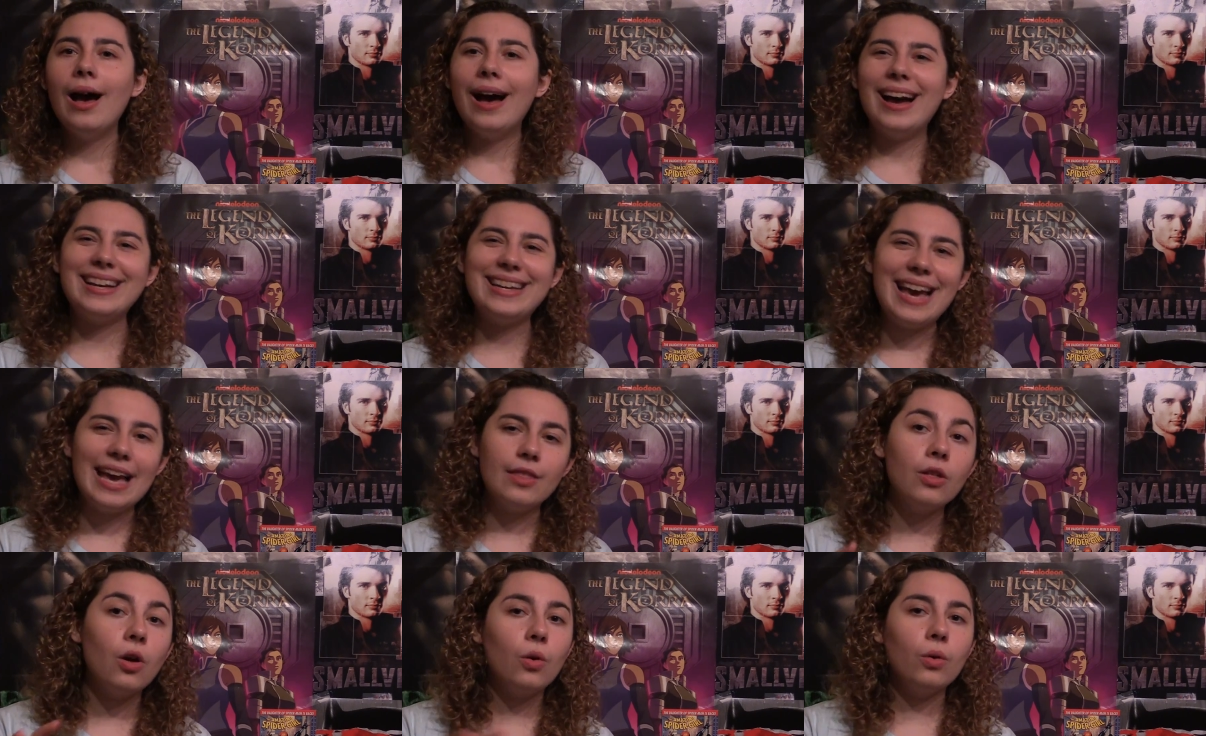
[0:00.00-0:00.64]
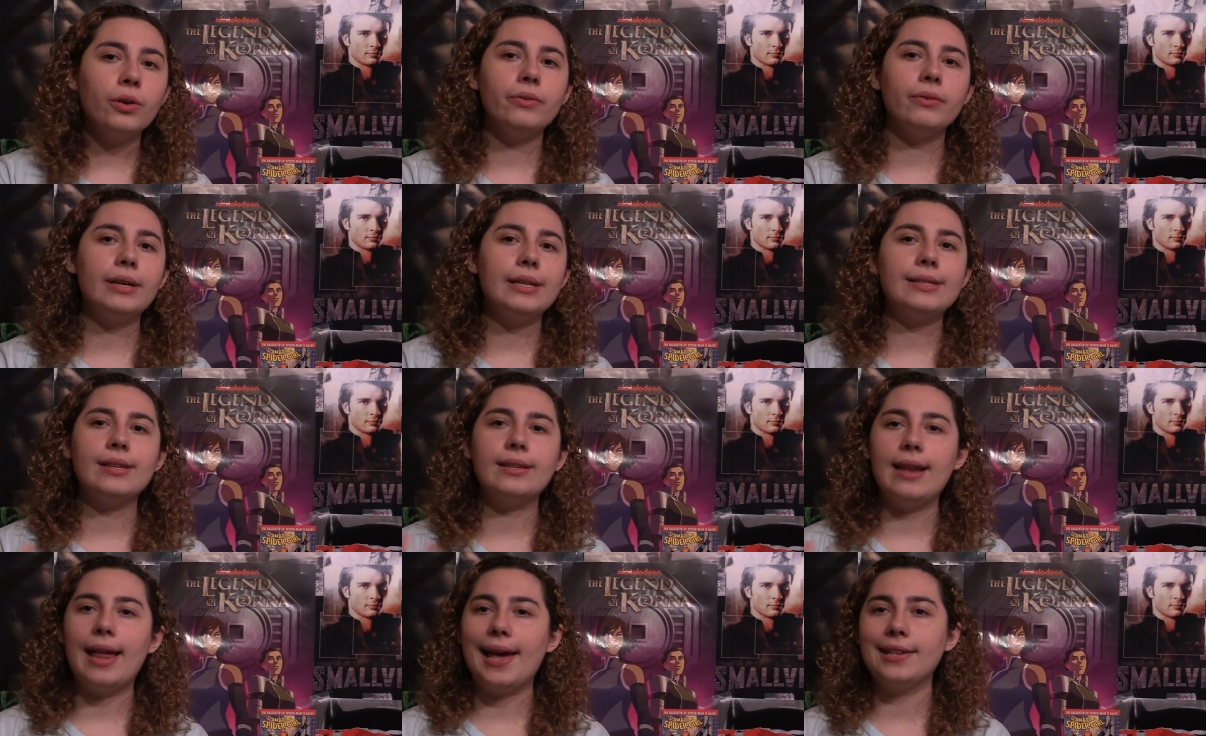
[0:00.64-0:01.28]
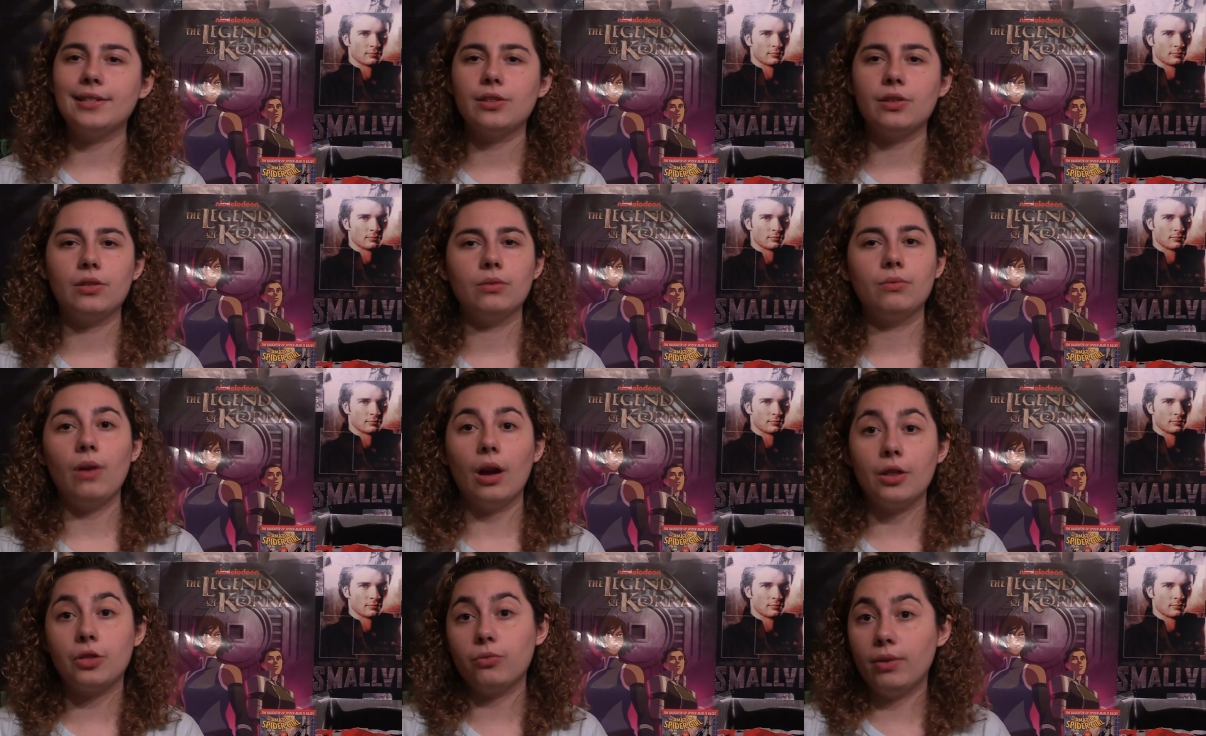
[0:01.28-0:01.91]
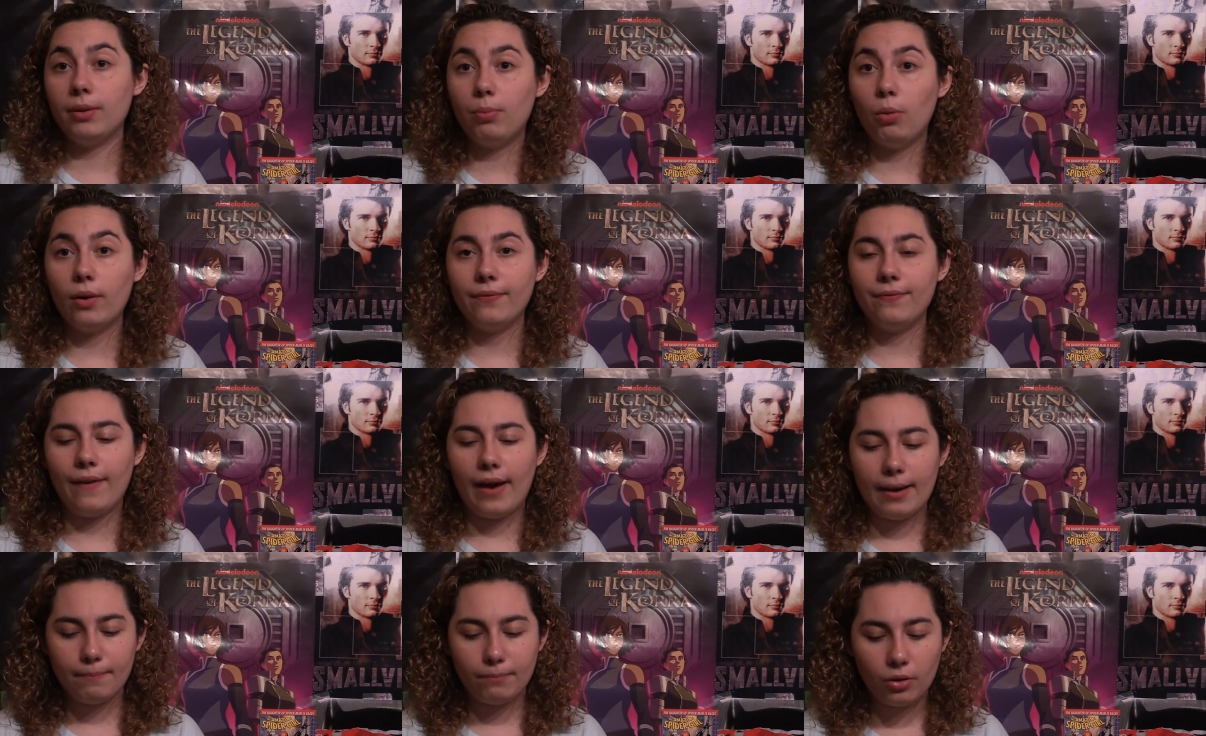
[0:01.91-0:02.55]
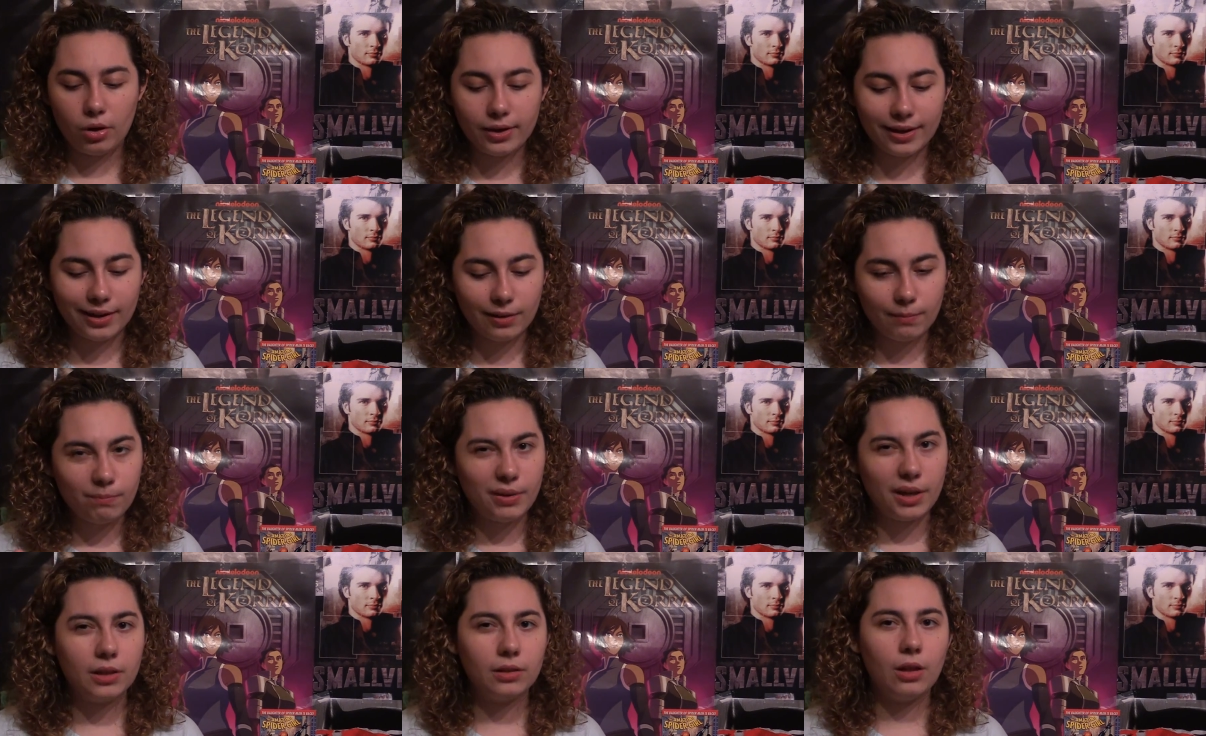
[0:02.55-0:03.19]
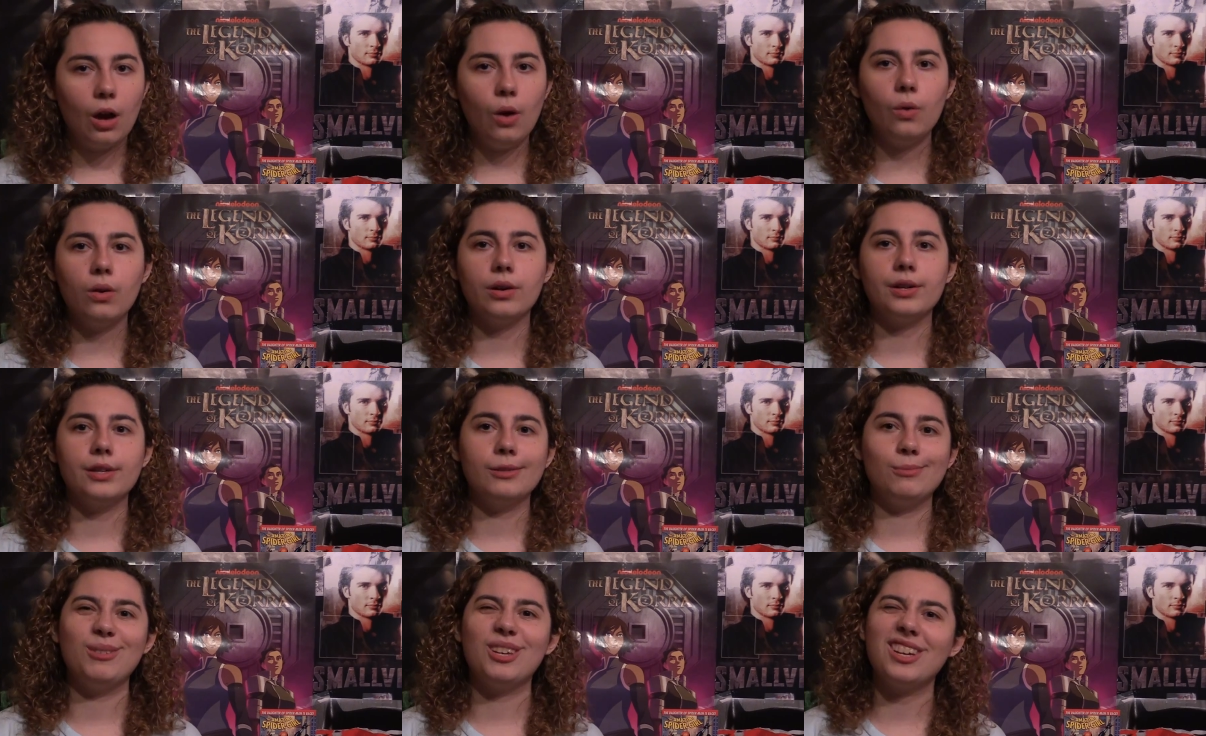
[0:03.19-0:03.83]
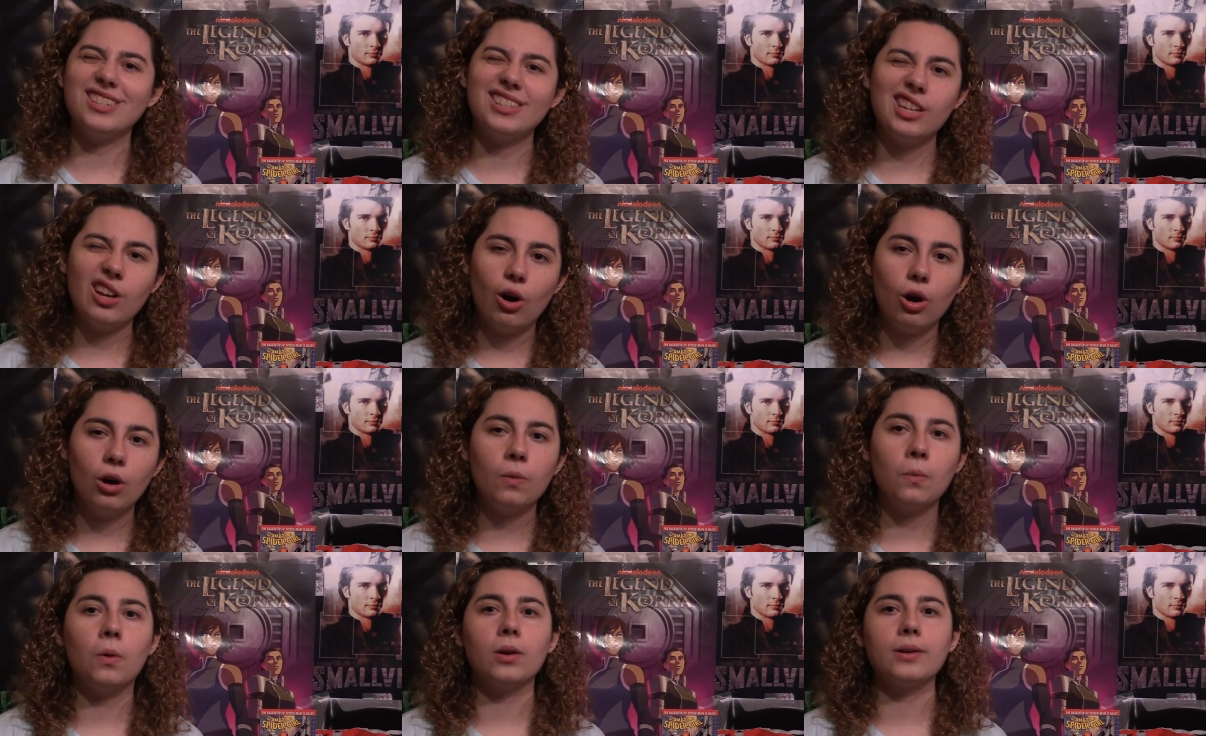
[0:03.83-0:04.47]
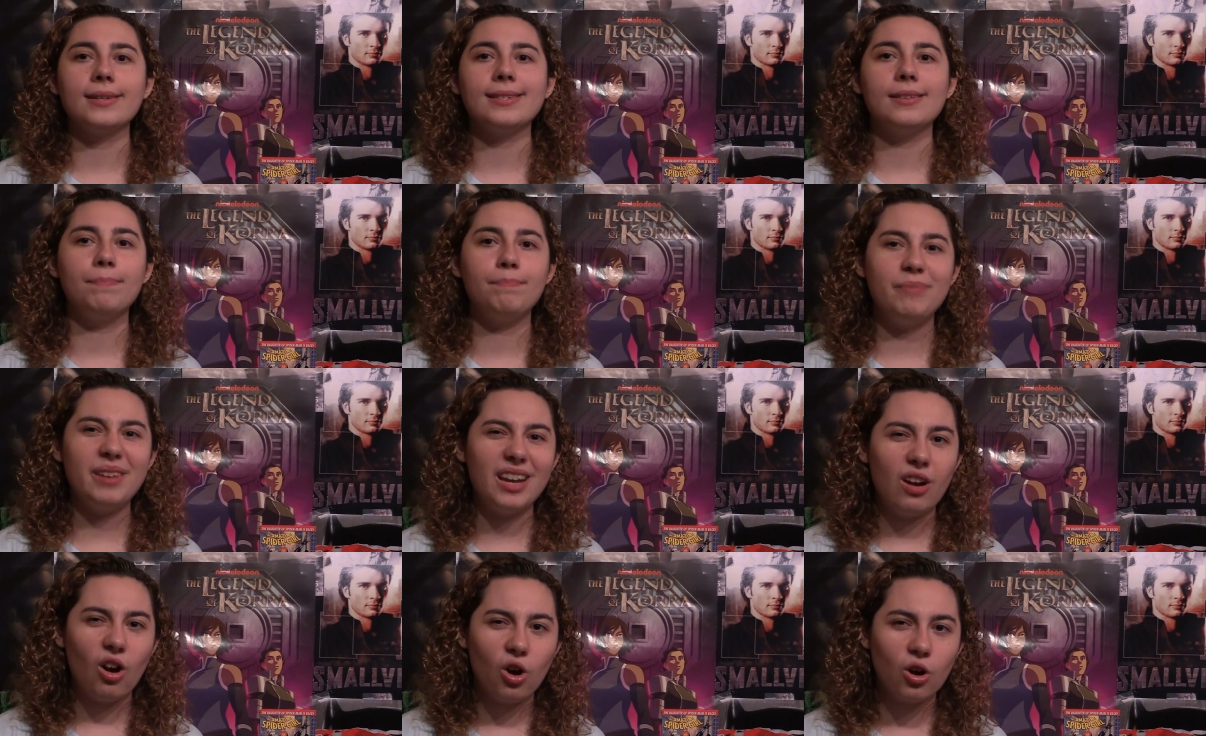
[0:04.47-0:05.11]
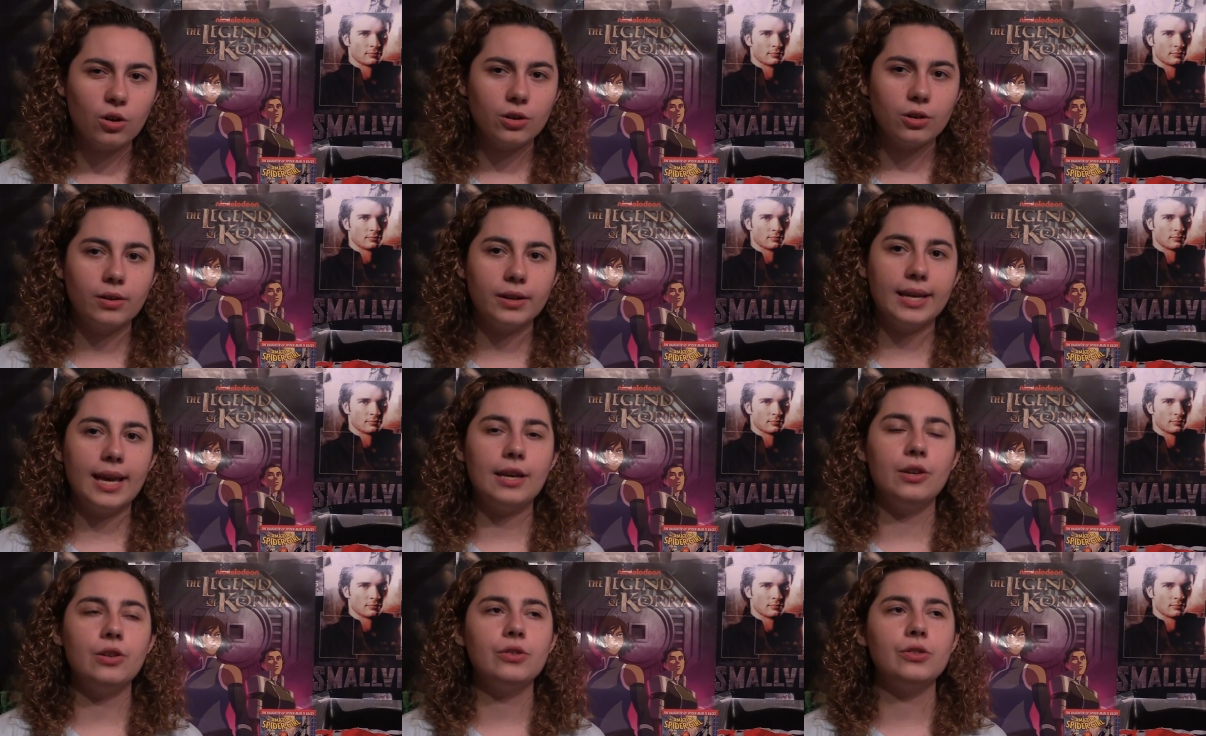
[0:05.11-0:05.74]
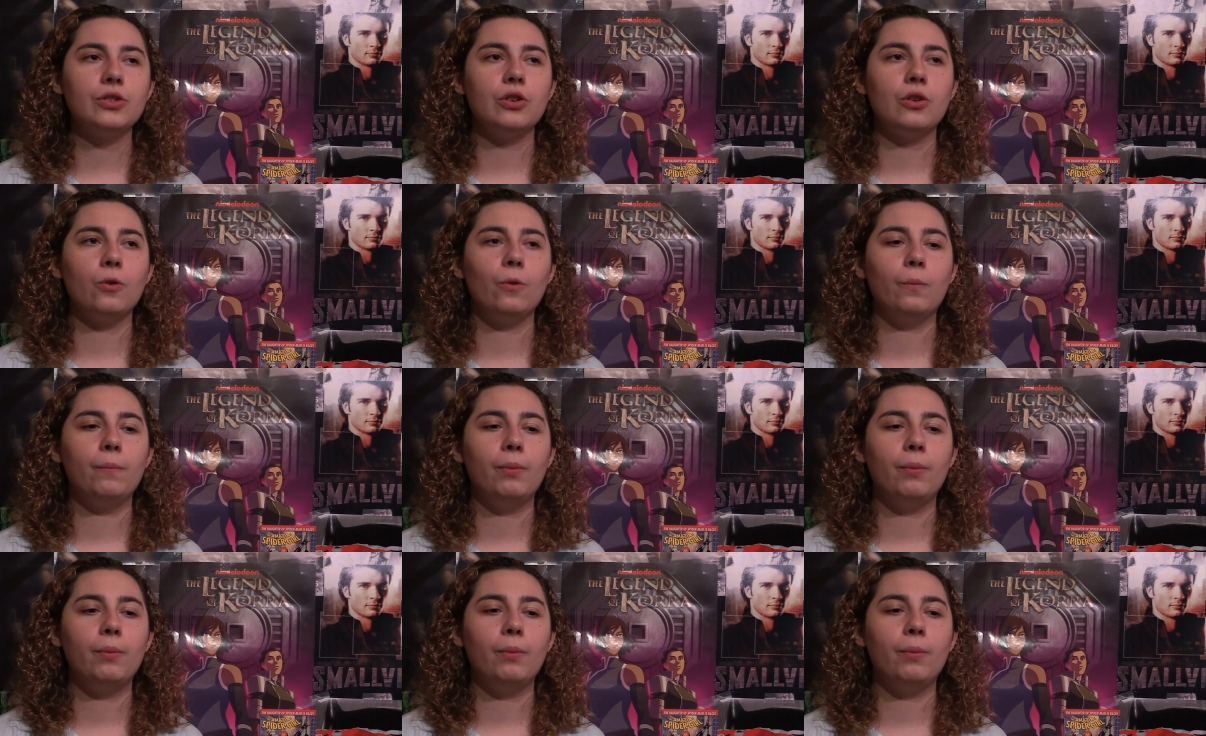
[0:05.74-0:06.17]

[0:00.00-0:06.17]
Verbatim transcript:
Speaker 1: Again, the only reason that's a three point five book and a bit lower is because the artwork is a bit harder to get used to.